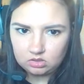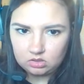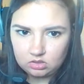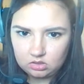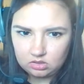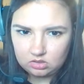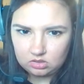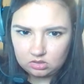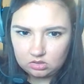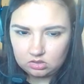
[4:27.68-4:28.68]
that I see
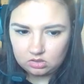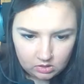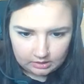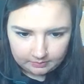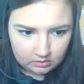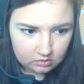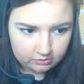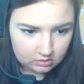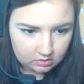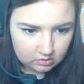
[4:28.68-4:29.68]
other people use but I
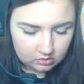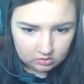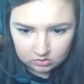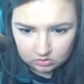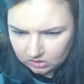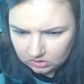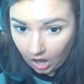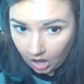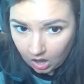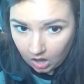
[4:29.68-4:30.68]
could never find.
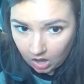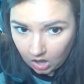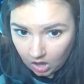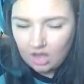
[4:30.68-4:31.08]
And